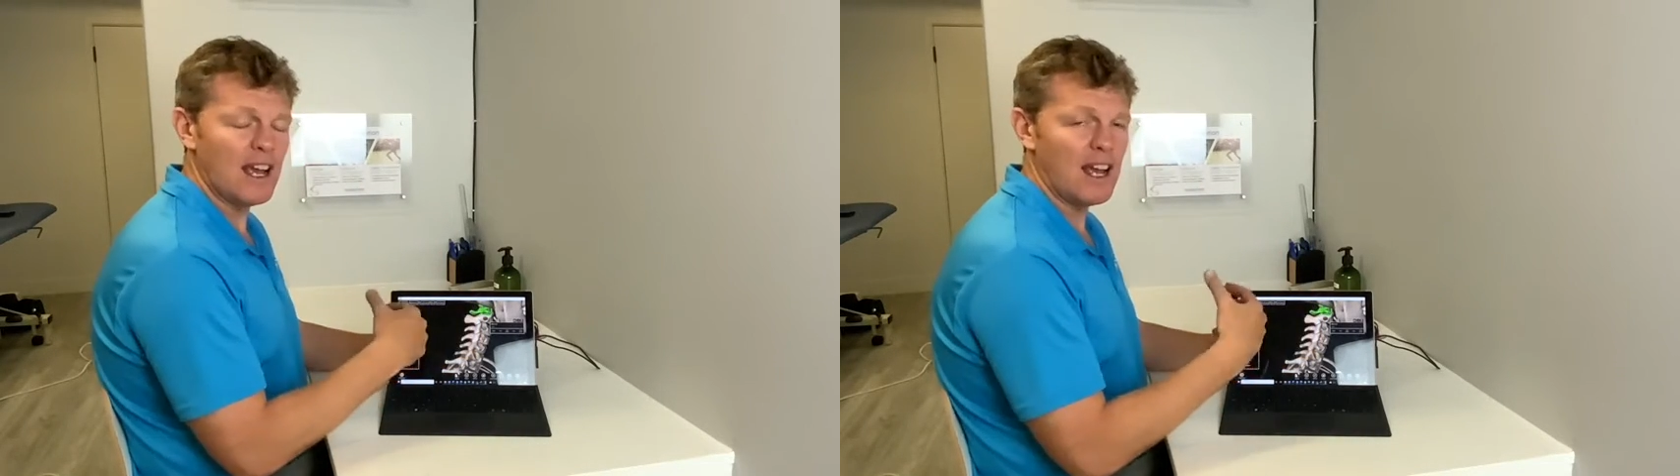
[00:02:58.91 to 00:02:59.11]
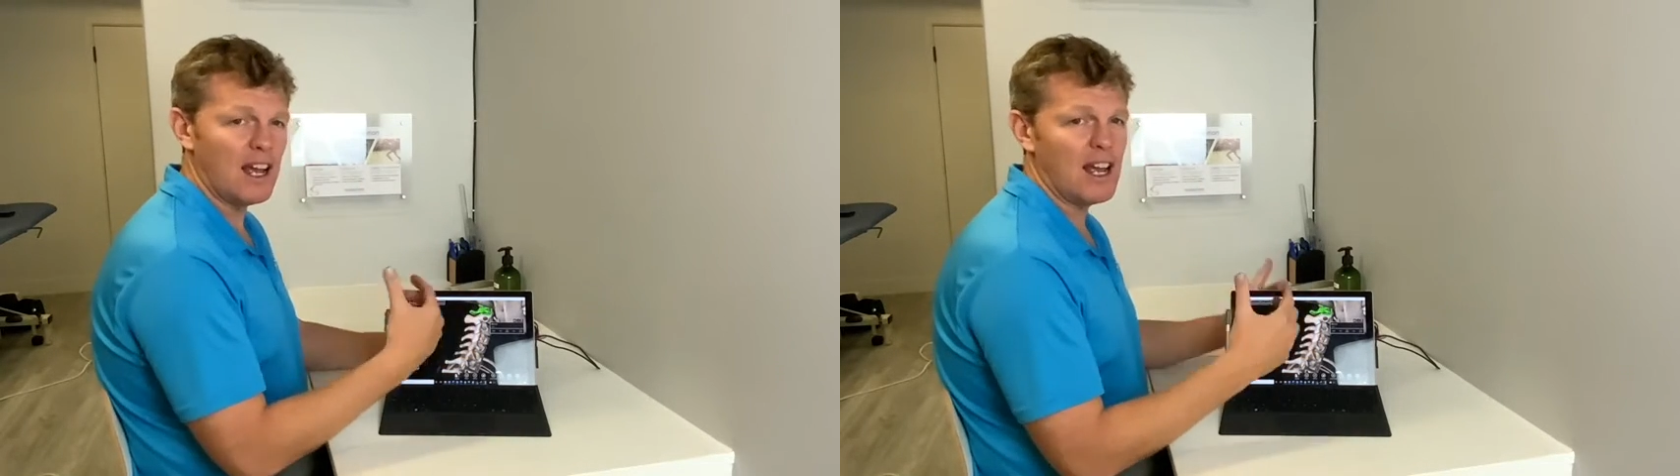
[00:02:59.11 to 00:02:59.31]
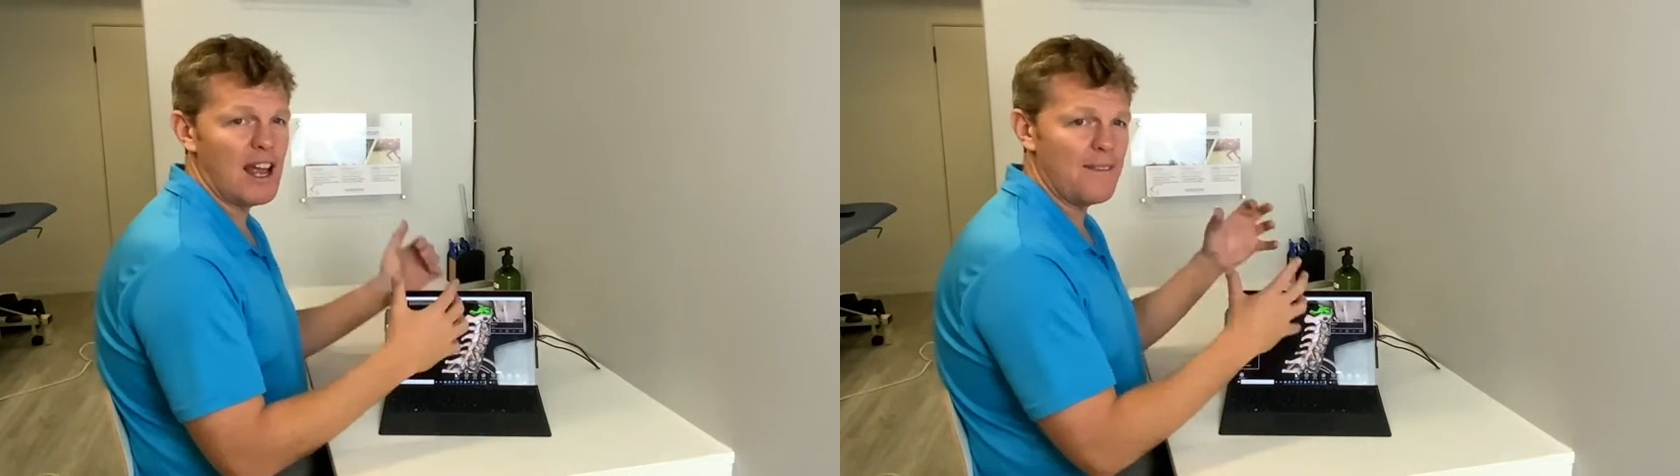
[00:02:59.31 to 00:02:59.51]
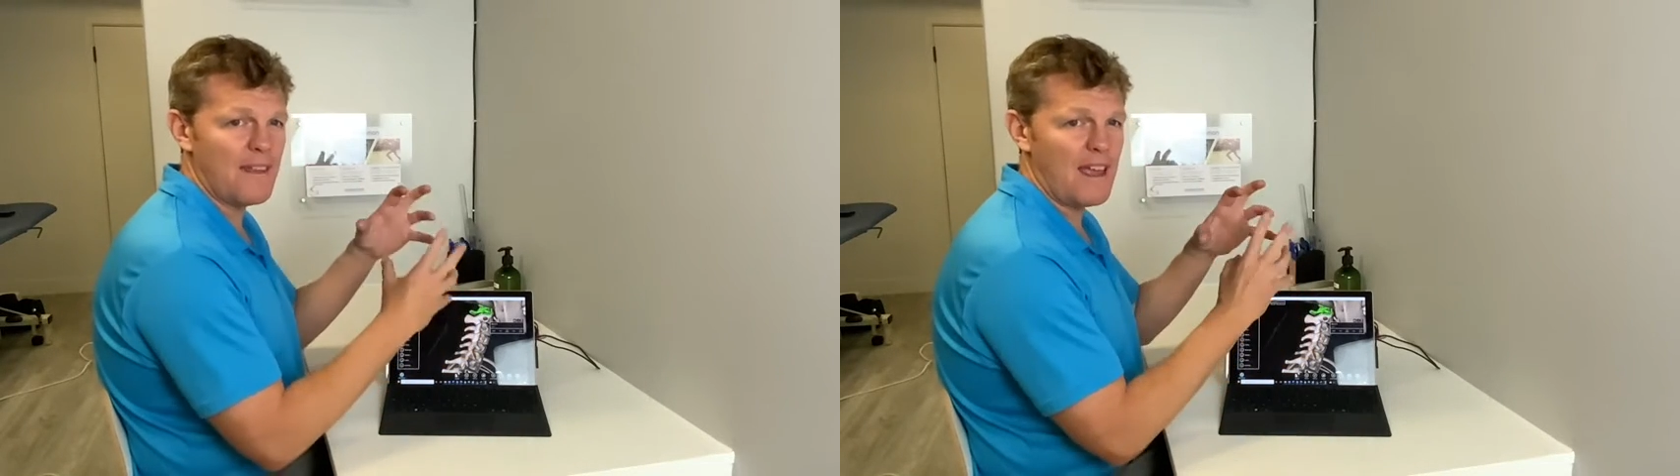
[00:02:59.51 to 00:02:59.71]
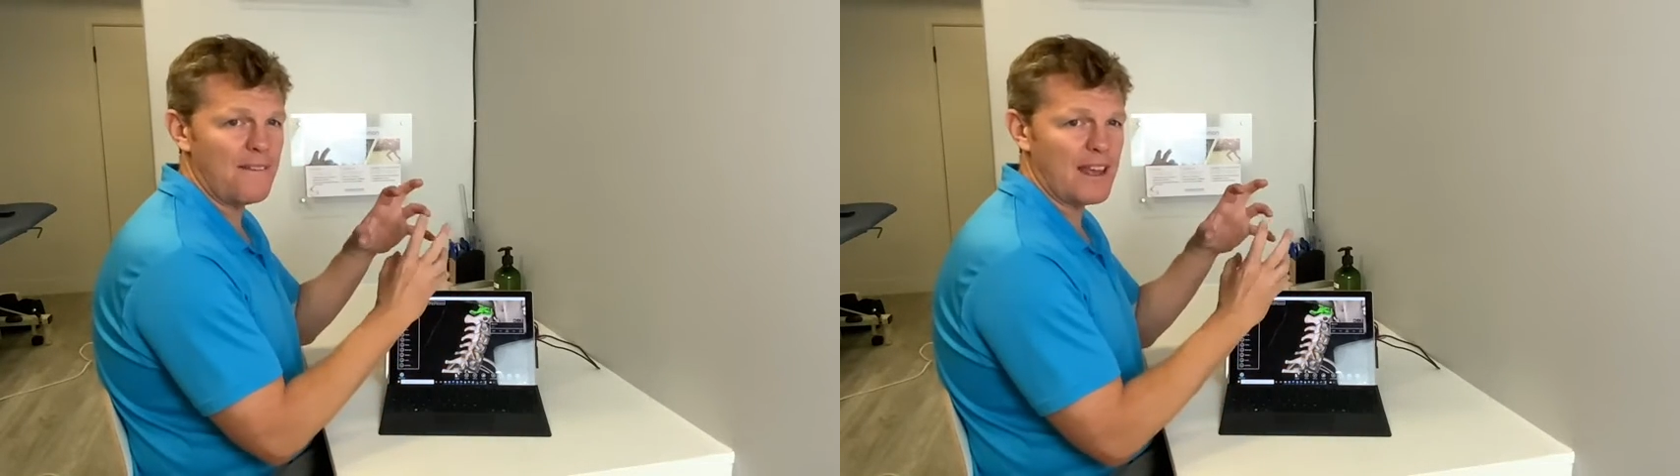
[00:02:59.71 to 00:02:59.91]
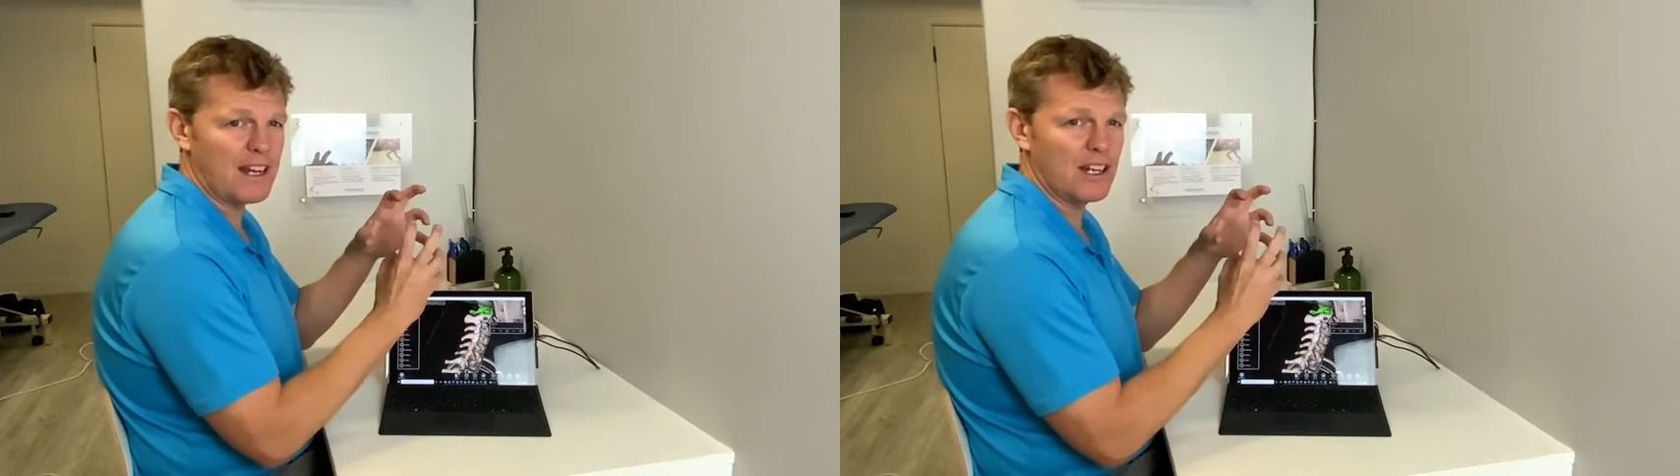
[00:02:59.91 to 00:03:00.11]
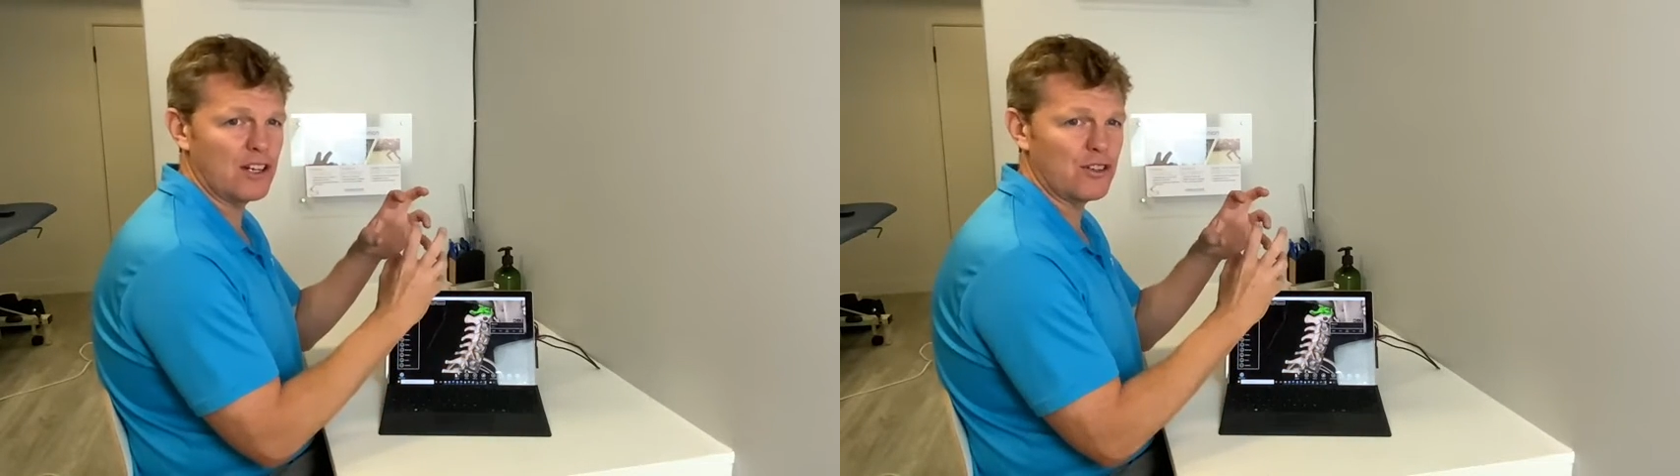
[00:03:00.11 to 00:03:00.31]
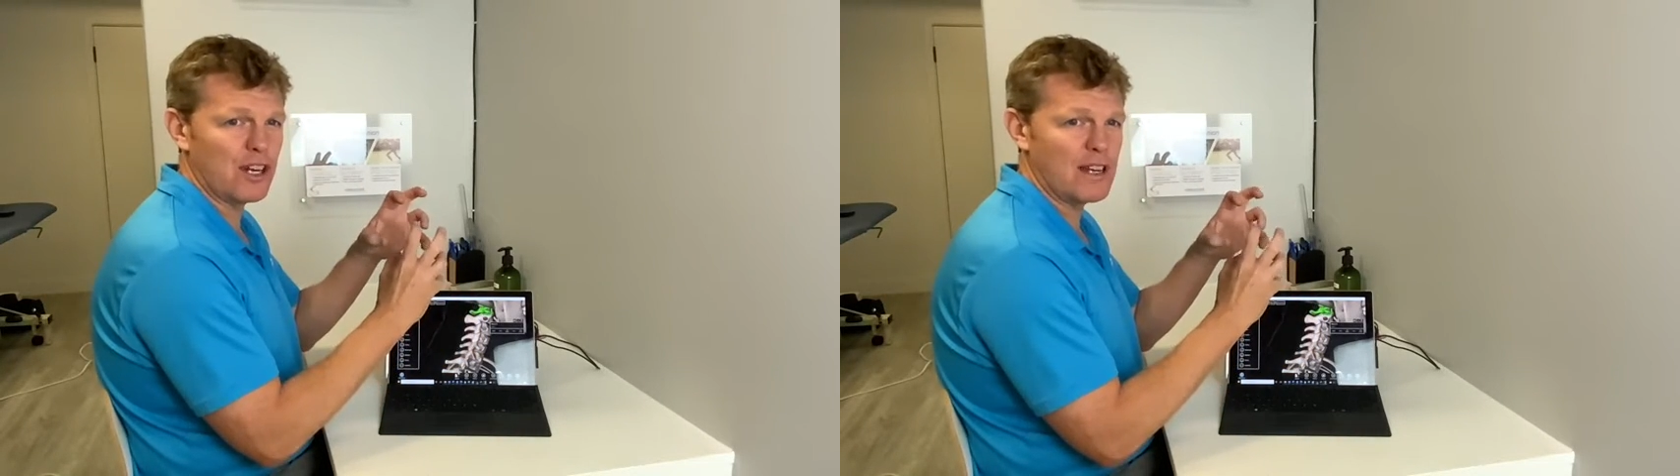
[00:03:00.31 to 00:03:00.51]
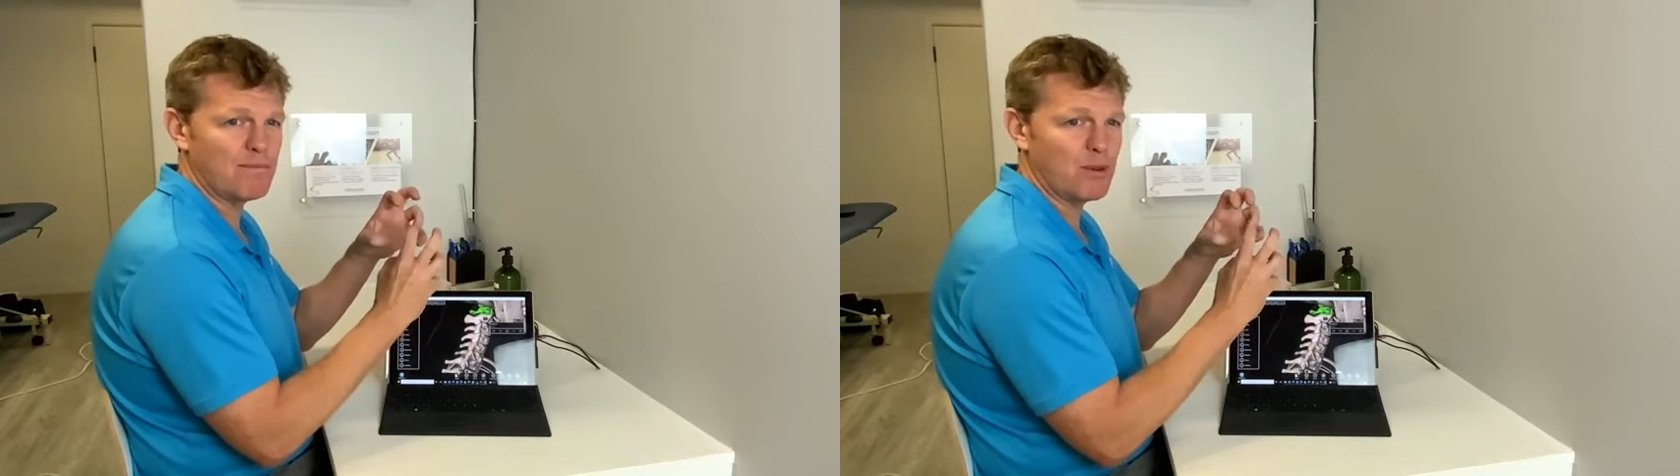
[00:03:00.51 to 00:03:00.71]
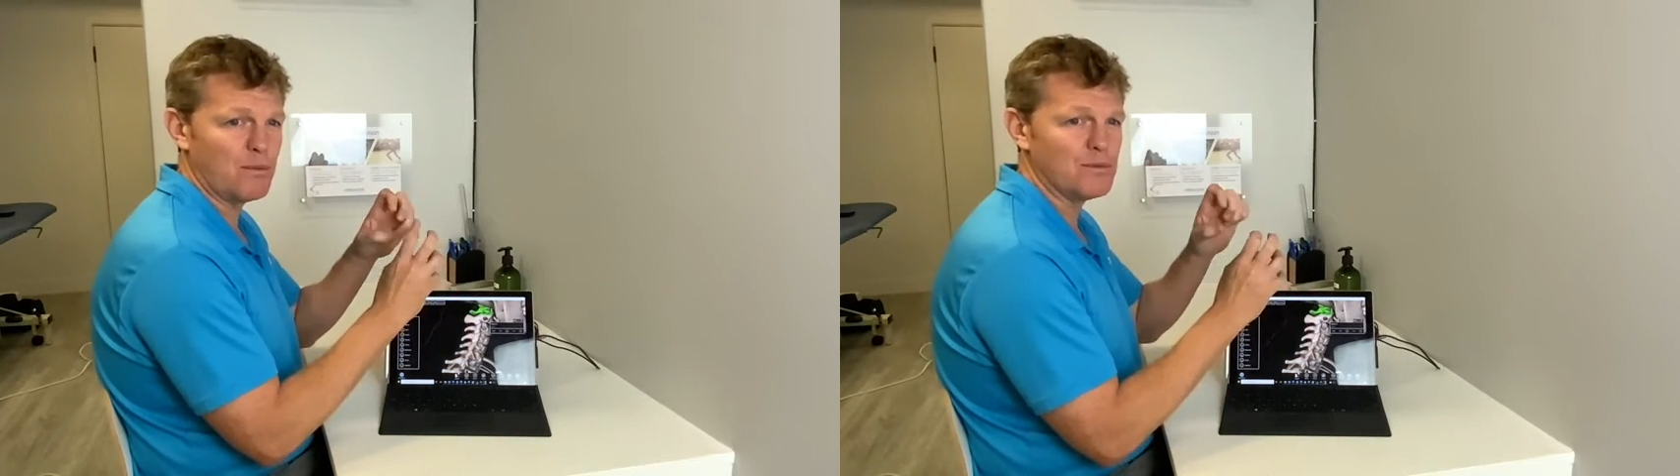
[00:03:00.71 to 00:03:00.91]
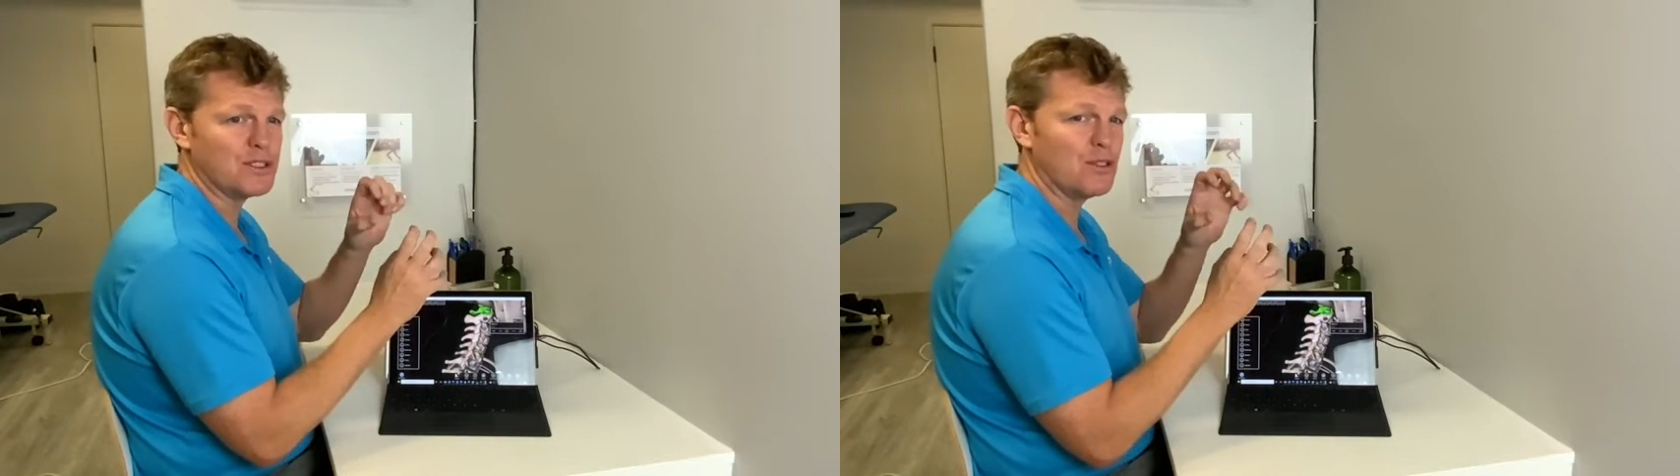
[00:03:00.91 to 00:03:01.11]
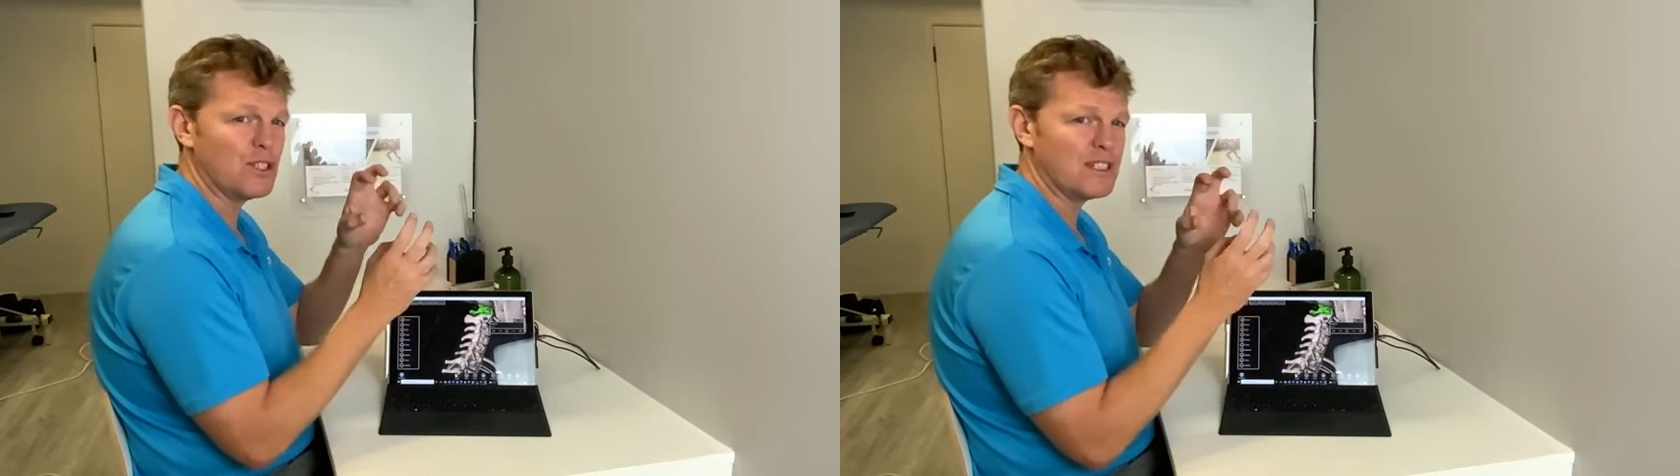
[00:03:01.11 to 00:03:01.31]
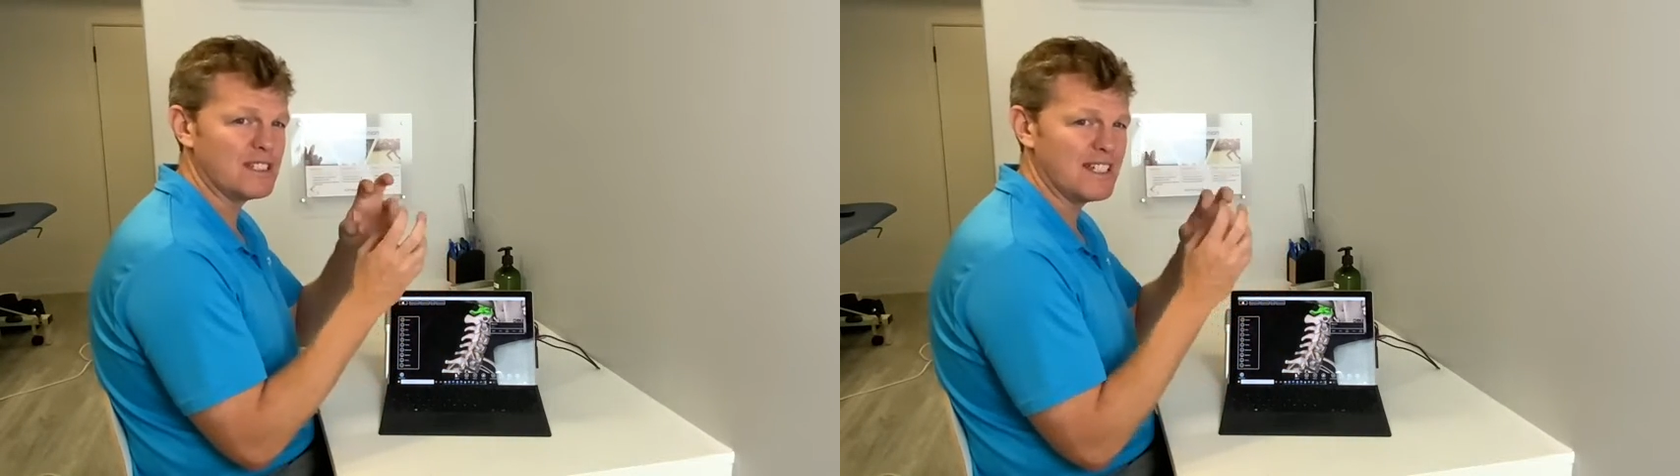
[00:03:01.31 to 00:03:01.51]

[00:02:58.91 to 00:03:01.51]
and that can create problems. So that